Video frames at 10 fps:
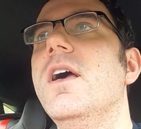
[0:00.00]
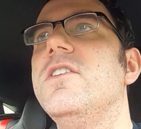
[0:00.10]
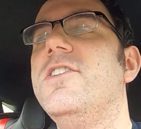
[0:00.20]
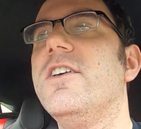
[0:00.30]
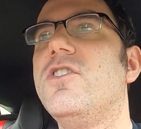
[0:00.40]

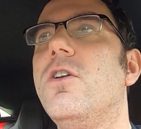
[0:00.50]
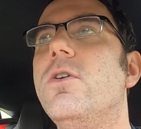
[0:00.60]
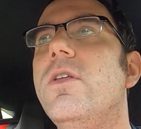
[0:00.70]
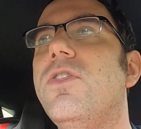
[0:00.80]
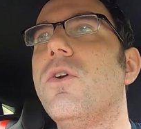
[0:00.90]

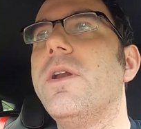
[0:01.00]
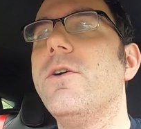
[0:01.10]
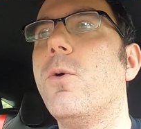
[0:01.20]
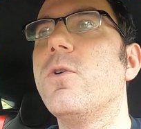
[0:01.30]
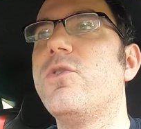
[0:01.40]
630
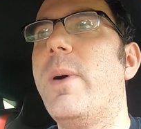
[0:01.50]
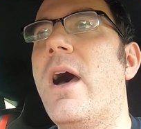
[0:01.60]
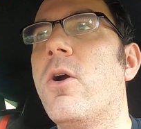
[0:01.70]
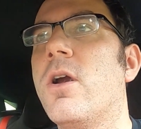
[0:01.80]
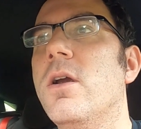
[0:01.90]

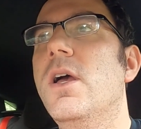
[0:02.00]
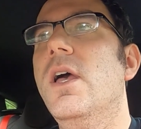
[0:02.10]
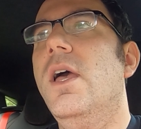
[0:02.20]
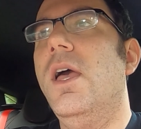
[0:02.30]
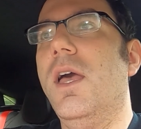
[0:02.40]
horsepower
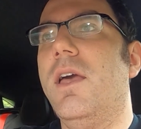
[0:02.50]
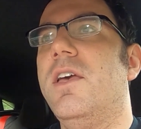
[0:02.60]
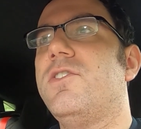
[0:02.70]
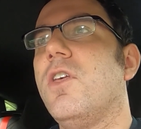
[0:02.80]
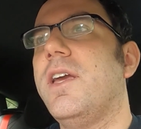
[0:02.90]

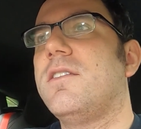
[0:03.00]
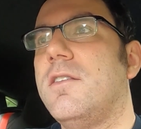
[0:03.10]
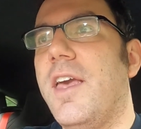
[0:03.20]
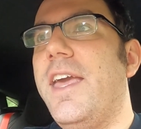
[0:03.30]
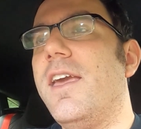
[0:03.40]
is like
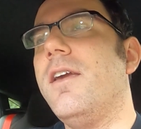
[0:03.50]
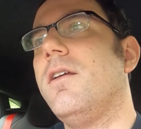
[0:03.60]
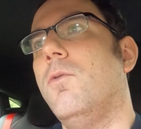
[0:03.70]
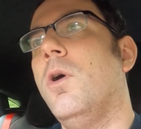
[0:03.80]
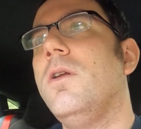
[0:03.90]

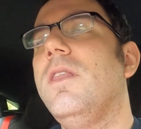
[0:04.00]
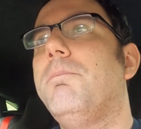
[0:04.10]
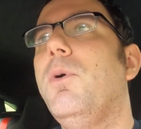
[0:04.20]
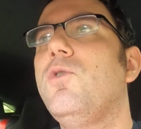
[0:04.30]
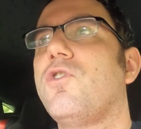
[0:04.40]
taking one of the
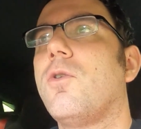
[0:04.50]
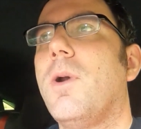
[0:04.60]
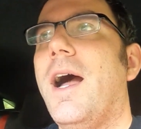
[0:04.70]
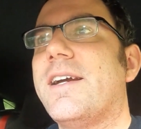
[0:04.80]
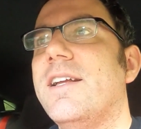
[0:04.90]
booster
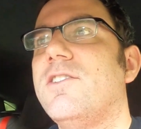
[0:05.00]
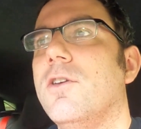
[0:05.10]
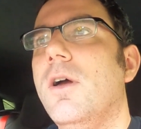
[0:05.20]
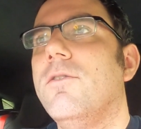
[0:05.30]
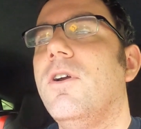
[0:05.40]
rockets
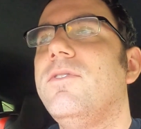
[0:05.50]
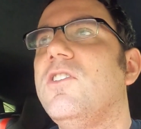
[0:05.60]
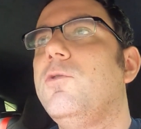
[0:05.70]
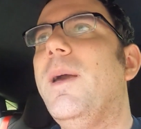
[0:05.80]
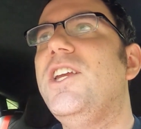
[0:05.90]
from the
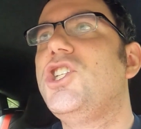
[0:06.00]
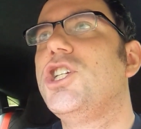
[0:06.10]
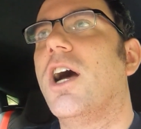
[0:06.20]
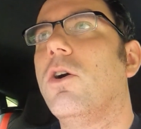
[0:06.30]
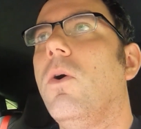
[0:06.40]
space
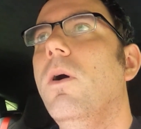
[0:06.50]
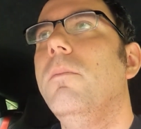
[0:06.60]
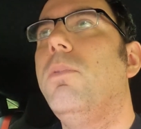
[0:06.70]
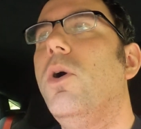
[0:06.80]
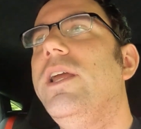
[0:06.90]
shuttle,
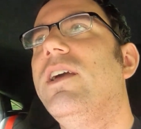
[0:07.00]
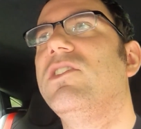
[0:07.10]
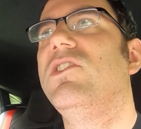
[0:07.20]
putting a